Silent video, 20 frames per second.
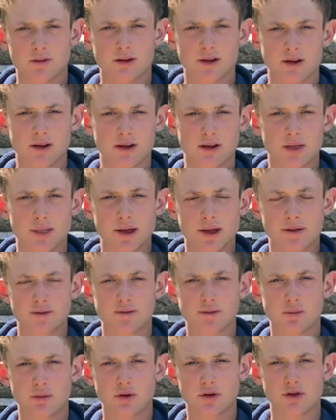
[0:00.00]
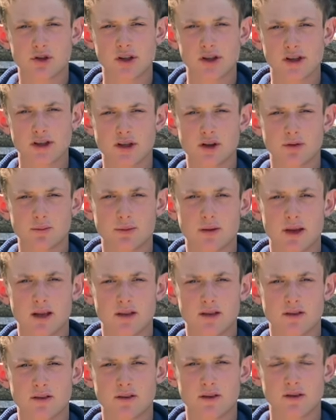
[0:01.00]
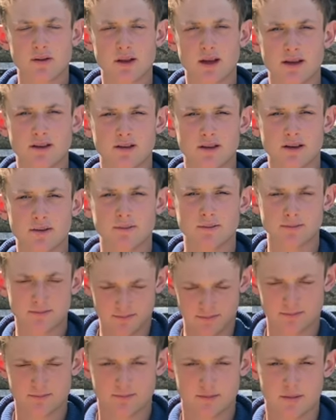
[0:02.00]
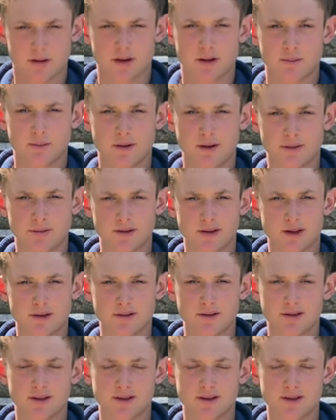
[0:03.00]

uh, thanks for watching and I hope again to see you next time. Bye for now.